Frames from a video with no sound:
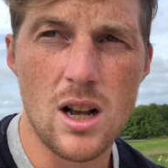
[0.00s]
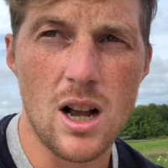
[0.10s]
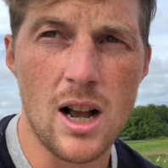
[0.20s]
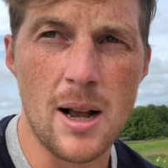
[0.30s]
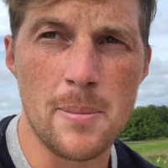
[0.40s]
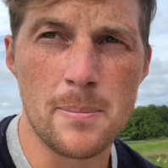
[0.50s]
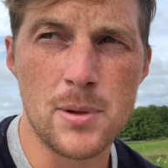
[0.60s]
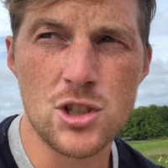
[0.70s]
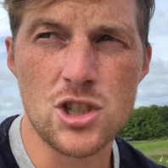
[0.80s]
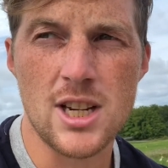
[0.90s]
um,
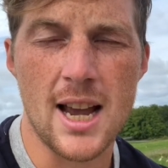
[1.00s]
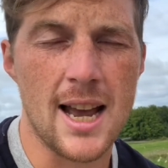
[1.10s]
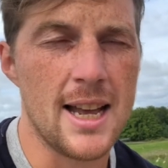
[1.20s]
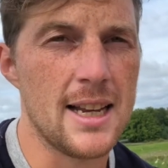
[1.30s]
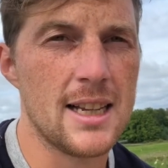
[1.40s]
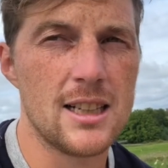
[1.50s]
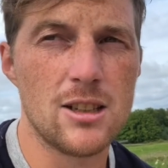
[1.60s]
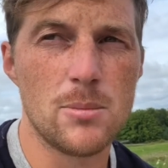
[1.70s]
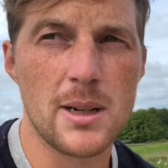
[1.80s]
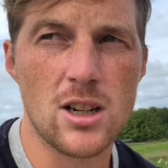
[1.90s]
but just, yeah, adding in a
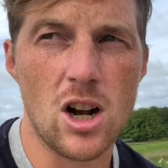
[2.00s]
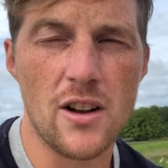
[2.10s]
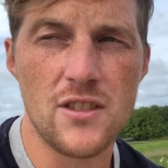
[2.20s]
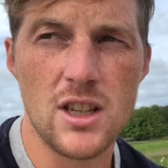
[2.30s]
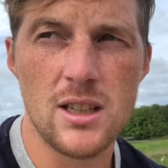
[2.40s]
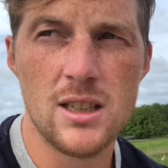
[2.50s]
little bit of coffee